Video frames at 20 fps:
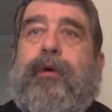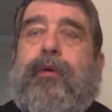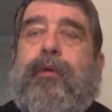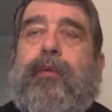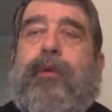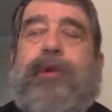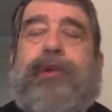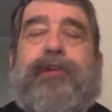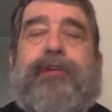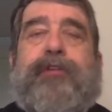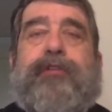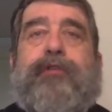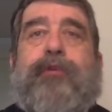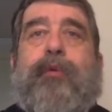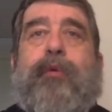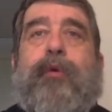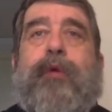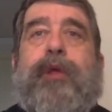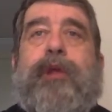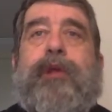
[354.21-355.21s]
What
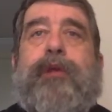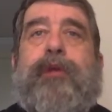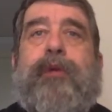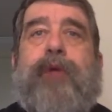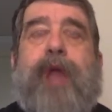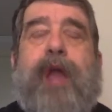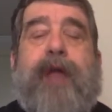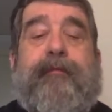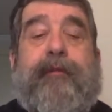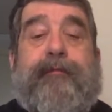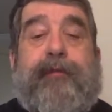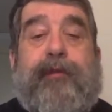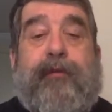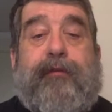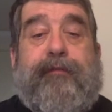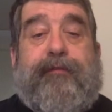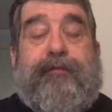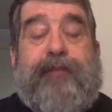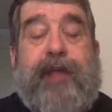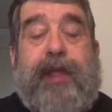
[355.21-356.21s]
story do you have of
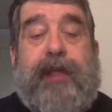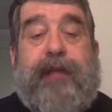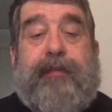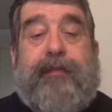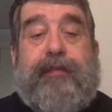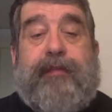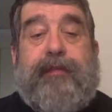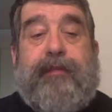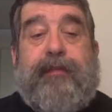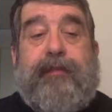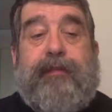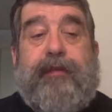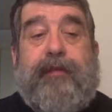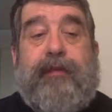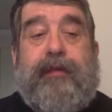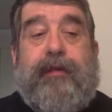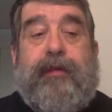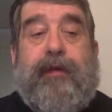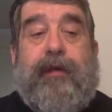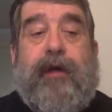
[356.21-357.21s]
your faith,
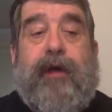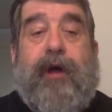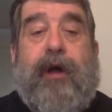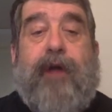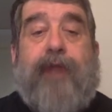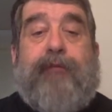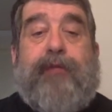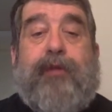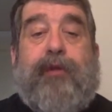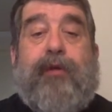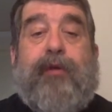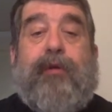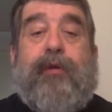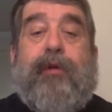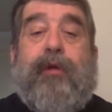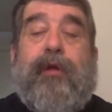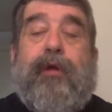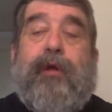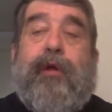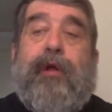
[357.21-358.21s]
of your
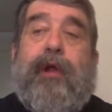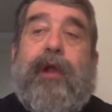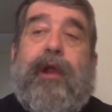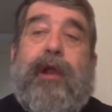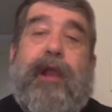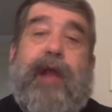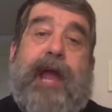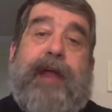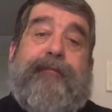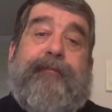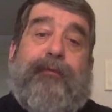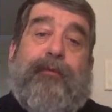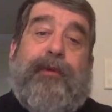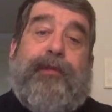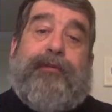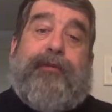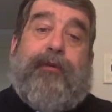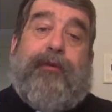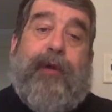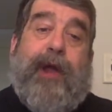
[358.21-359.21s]
life
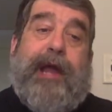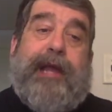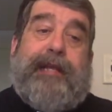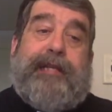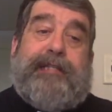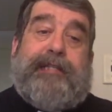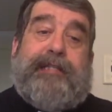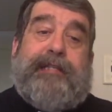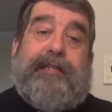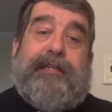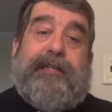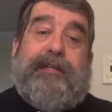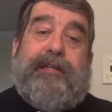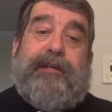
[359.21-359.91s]
with Christ?